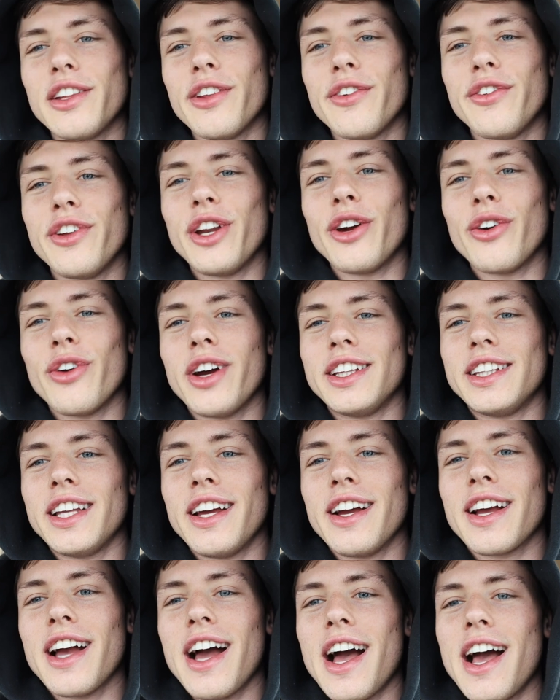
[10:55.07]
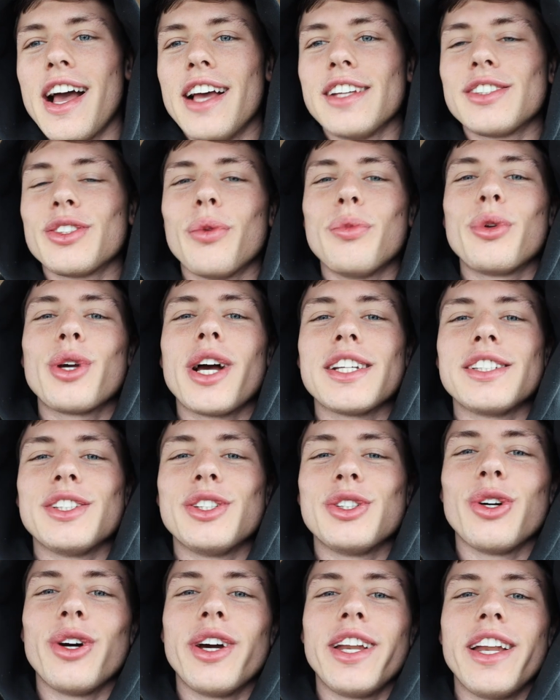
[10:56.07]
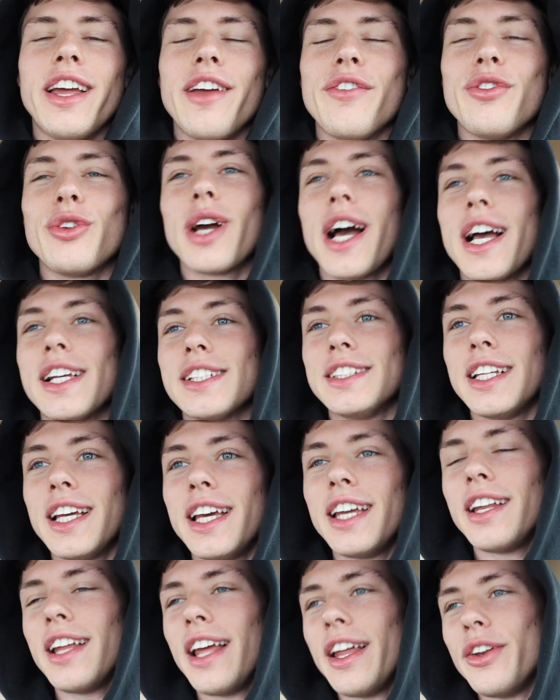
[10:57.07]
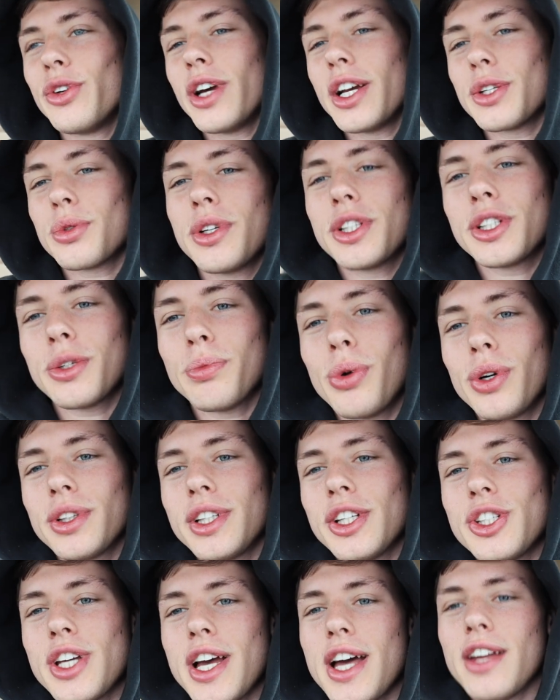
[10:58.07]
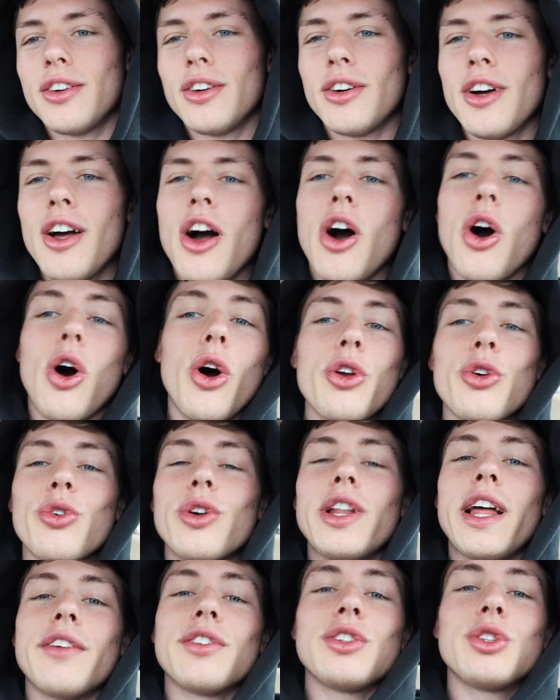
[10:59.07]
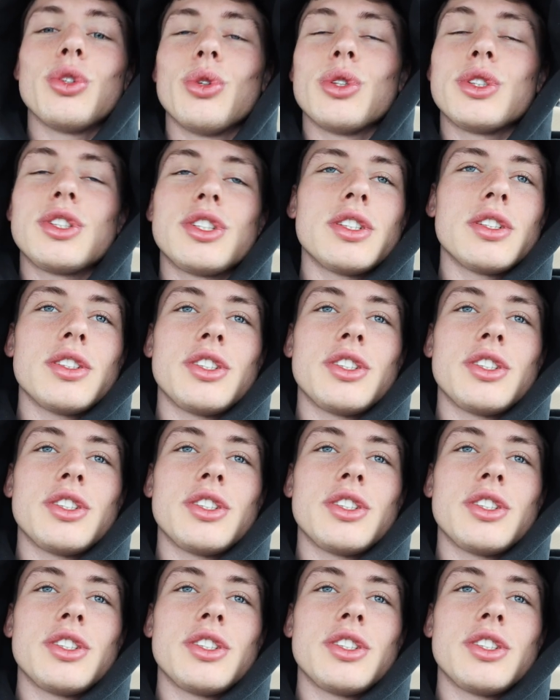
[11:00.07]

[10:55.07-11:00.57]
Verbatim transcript: of the video right there, guys. Hope you guys enjoyed it. If you guys did and you guys want to support the channel, all you really have to do is